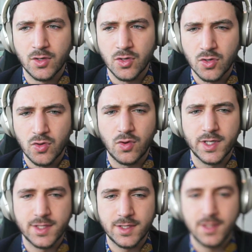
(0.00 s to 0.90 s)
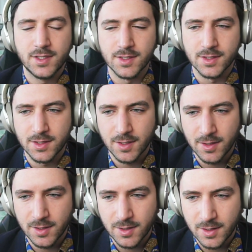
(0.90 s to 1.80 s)
Quality is
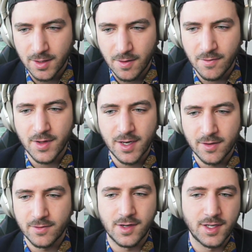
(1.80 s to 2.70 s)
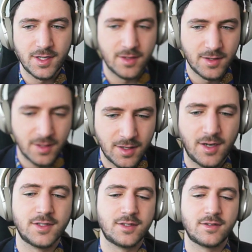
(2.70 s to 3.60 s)
a very, very
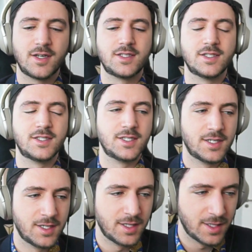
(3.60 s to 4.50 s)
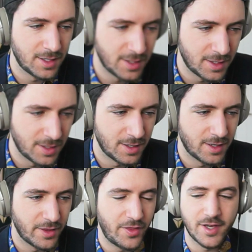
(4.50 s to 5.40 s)
underrated
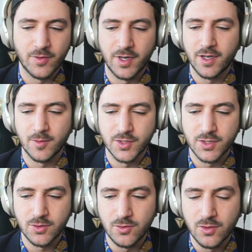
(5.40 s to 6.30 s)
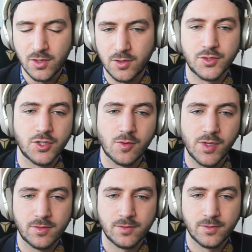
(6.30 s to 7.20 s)
thing when it comes to clothes shopping.
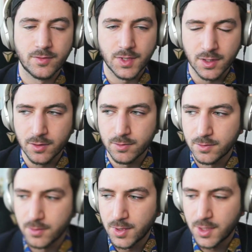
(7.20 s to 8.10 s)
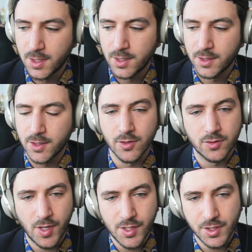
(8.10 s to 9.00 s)
You go
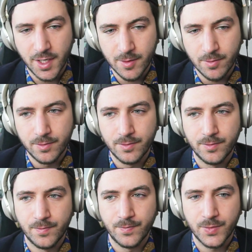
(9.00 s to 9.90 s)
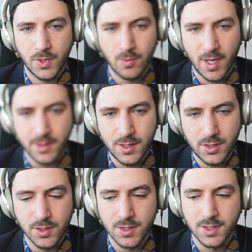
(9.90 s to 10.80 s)
to H&M, you buy
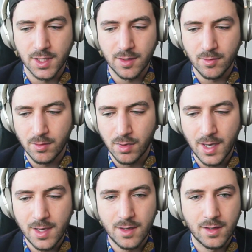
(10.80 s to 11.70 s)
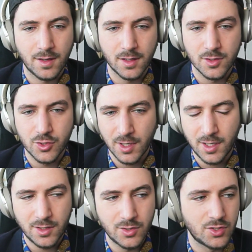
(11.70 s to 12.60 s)
t-shirts that break and
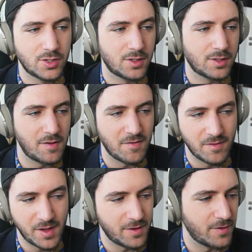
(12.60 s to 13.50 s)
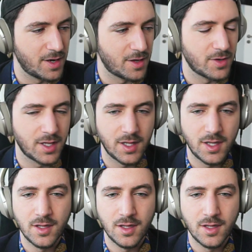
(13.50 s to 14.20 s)
change very, very quickly,